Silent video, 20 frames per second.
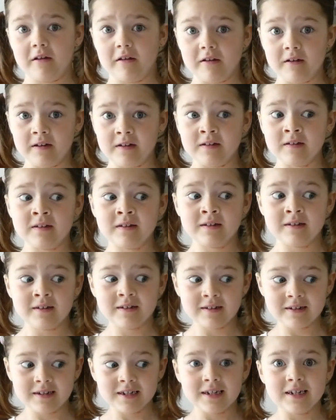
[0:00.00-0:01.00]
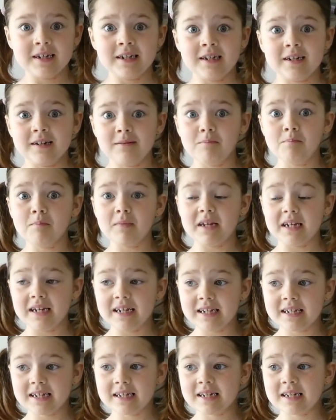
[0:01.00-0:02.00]
and. It's a very
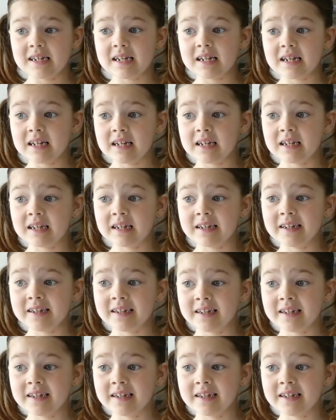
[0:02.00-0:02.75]
healthy dish.